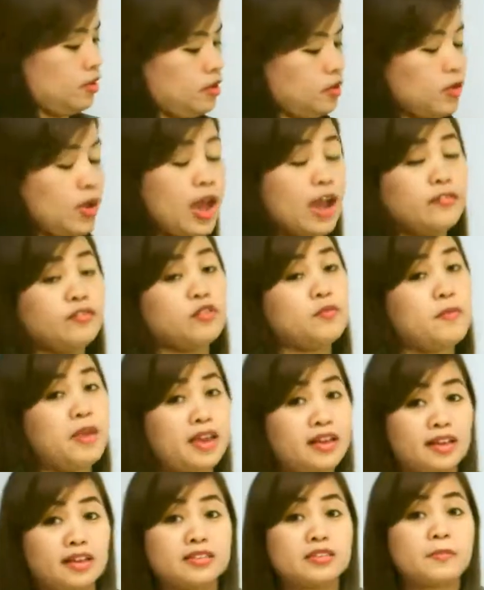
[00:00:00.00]
You have to
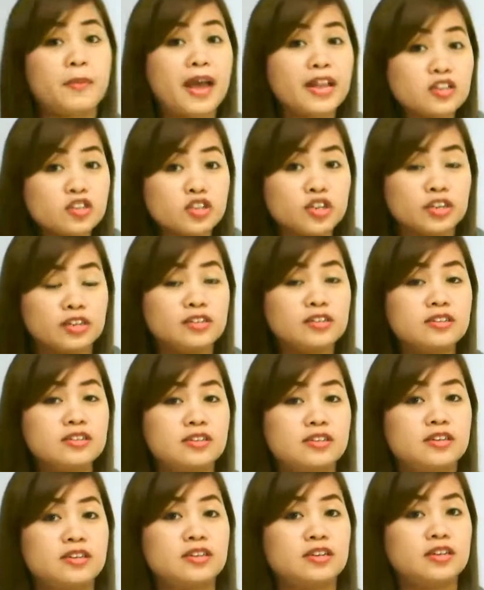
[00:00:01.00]
make expansion.
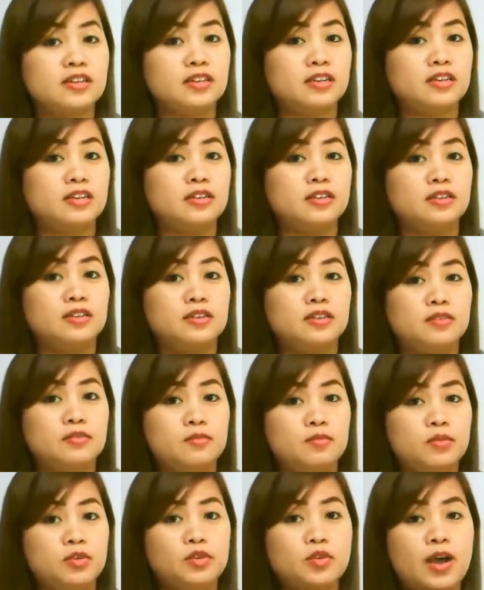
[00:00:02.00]

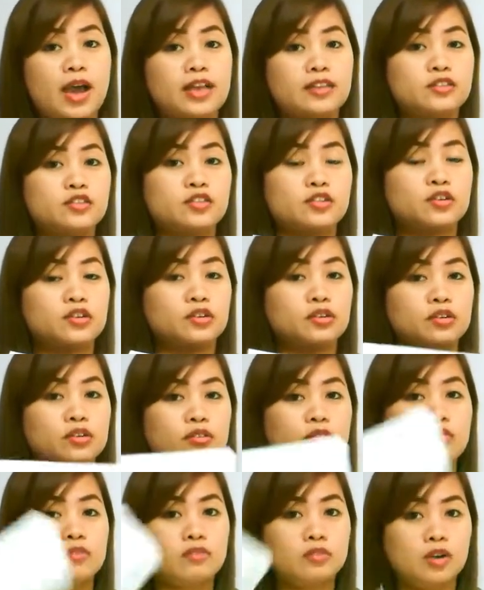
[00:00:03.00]
You answer
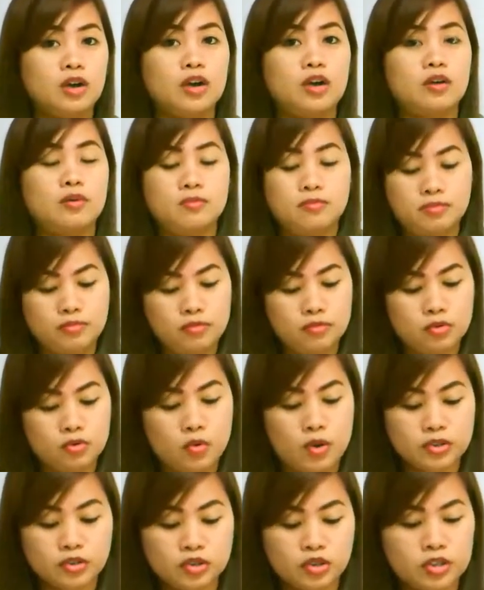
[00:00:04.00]

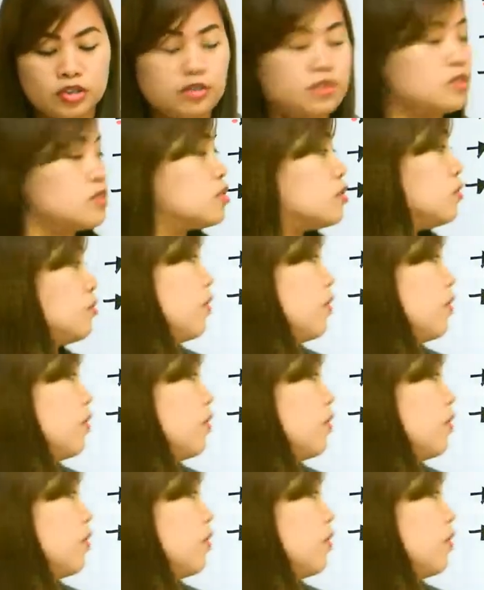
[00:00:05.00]
questions